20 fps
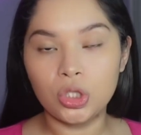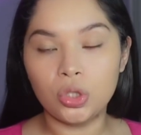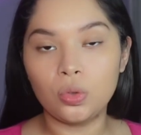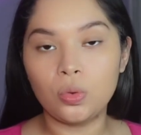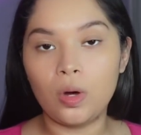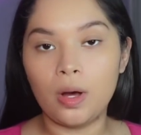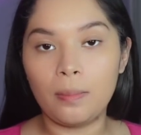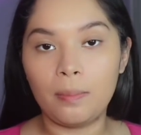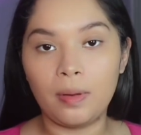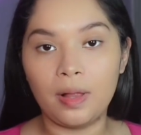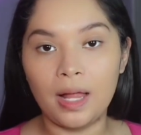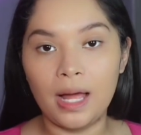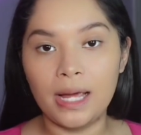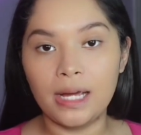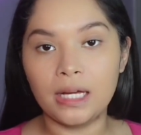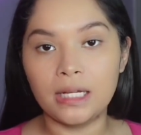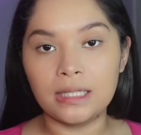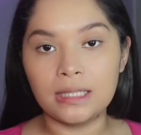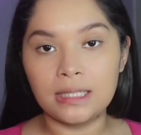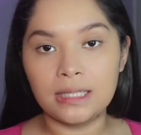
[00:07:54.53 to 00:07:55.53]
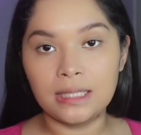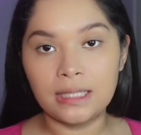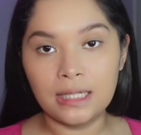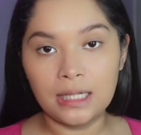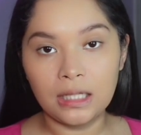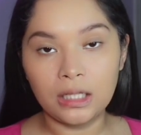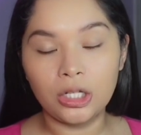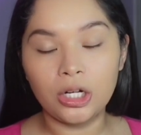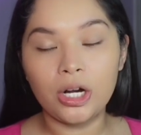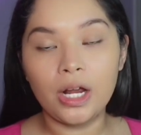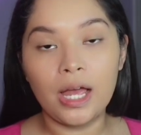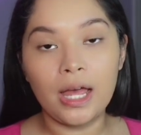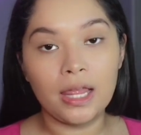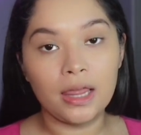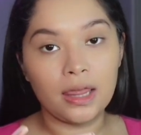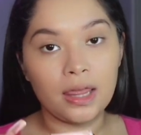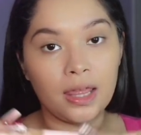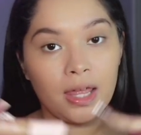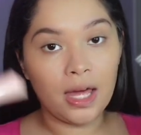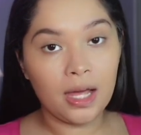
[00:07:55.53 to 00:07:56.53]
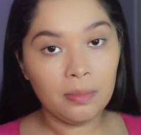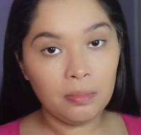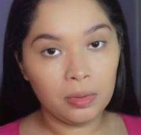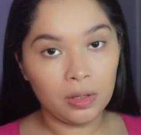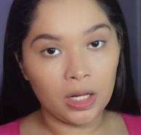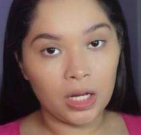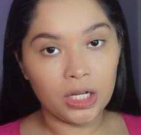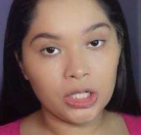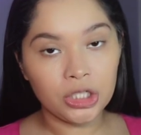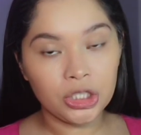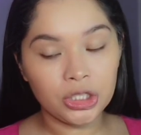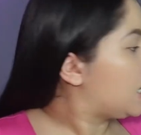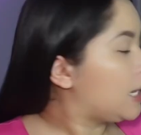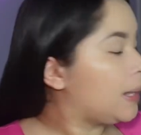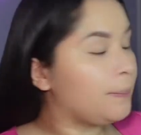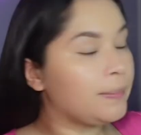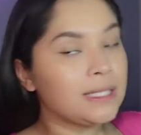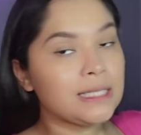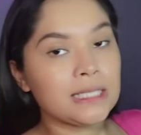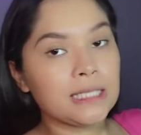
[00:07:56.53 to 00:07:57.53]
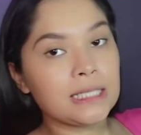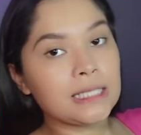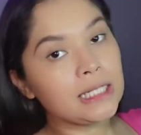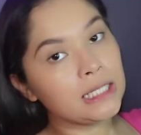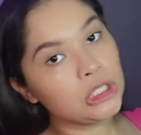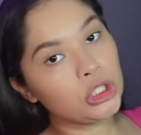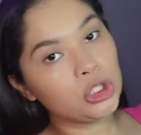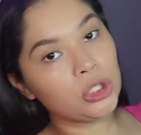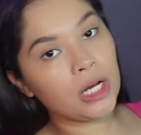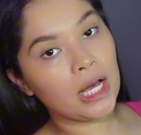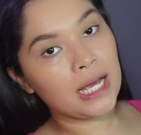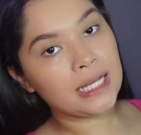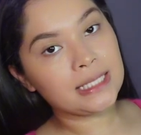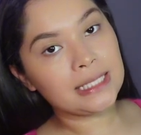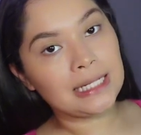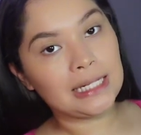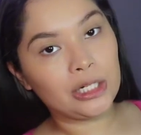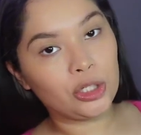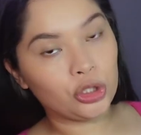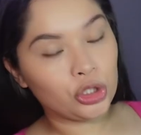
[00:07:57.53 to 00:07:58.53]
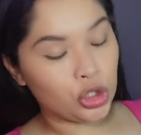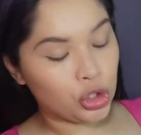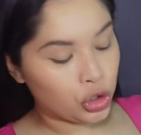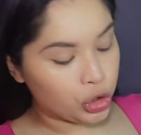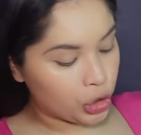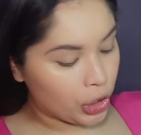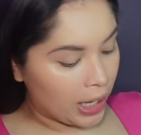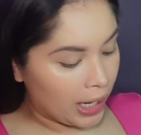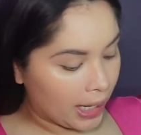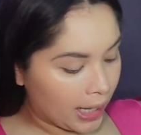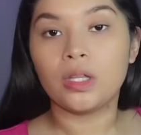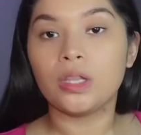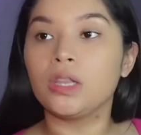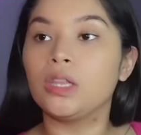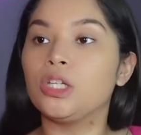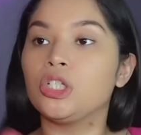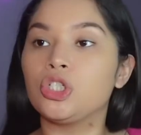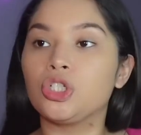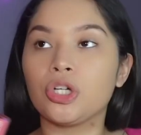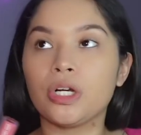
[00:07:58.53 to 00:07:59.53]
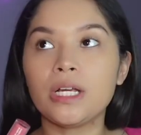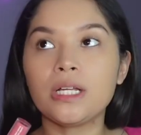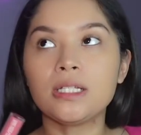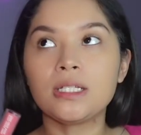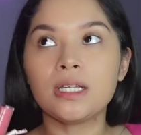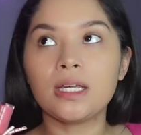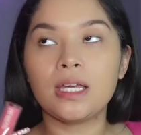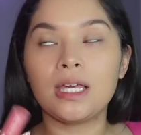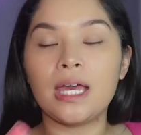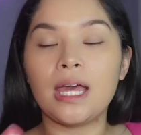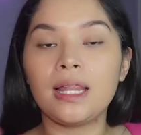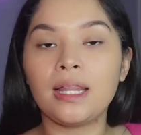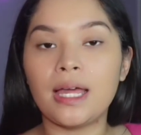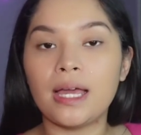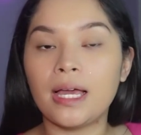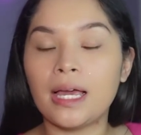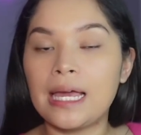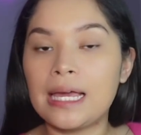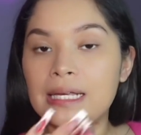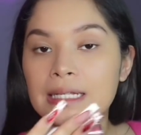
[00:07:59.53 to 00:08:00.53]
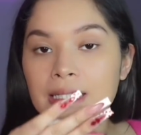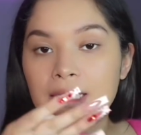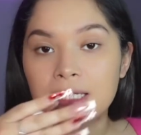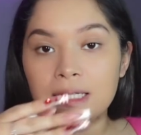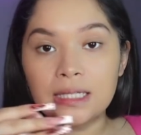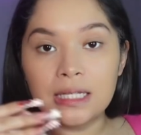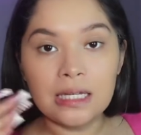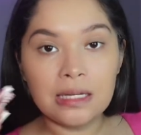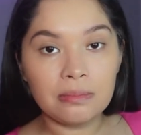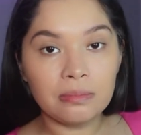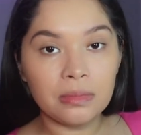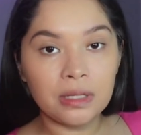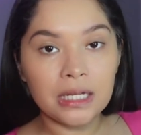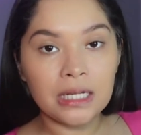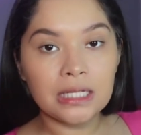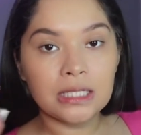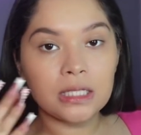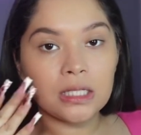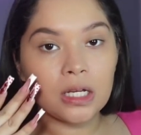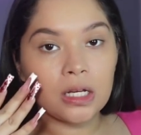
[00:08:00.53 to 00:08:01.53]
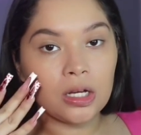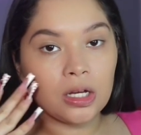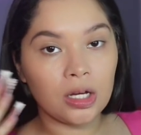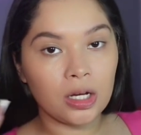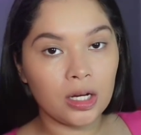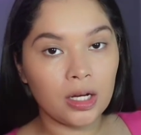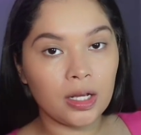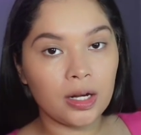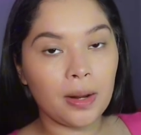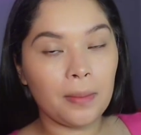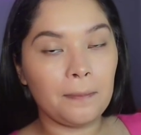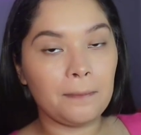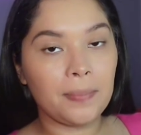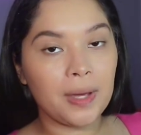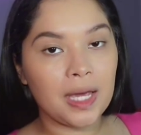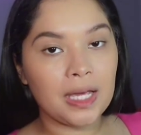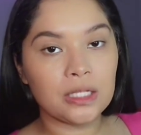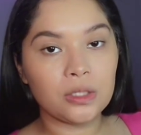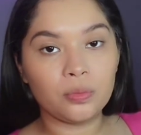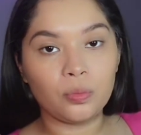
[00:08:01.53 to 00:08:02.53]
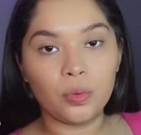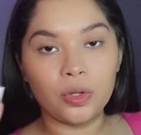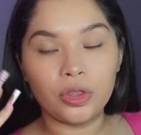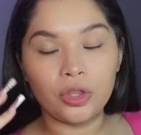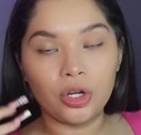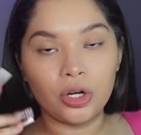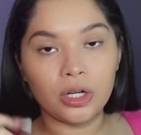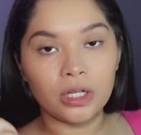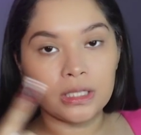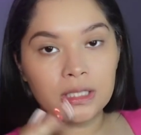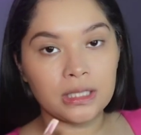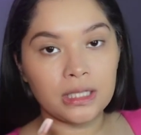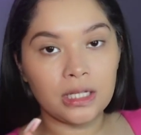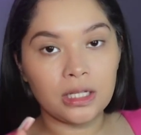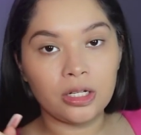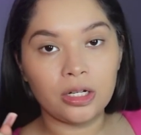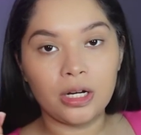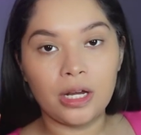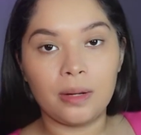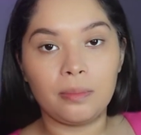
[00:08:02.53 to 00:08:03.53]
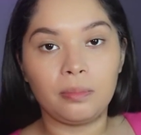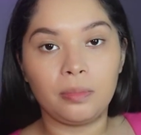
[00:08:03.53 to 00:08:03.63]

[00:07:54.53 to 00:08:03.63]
to apply concealer and then blush. Let me teach you guys a little trick. The trick to get like a seamless good base with your concealer and